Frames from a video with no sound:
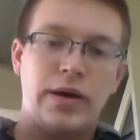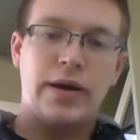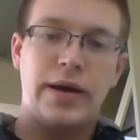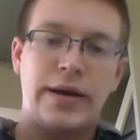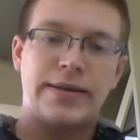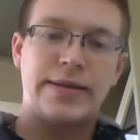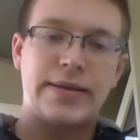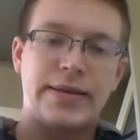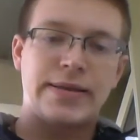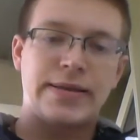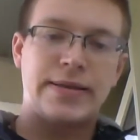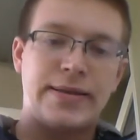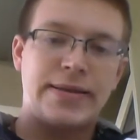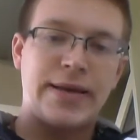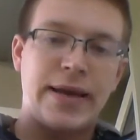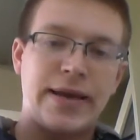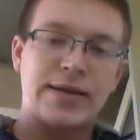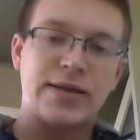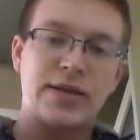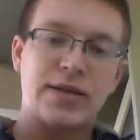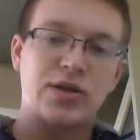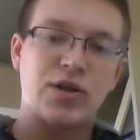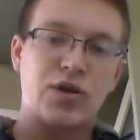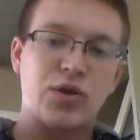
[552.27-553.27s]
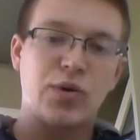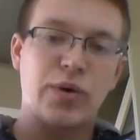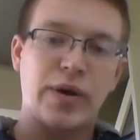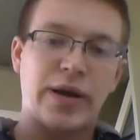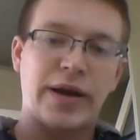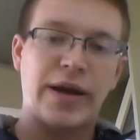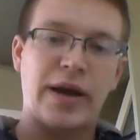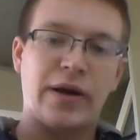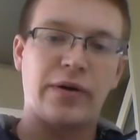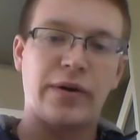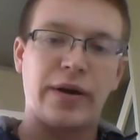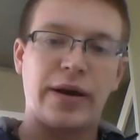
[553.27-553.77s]
It takes into
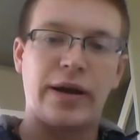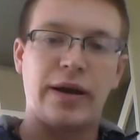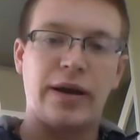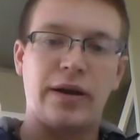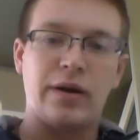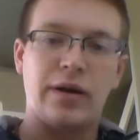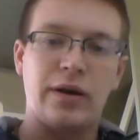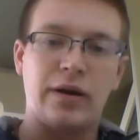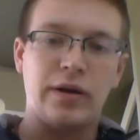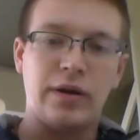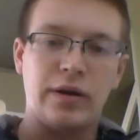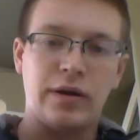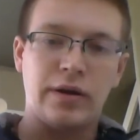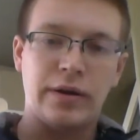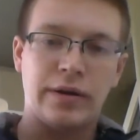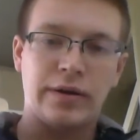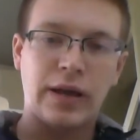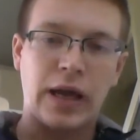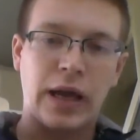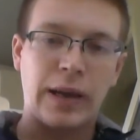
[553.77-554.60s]
account a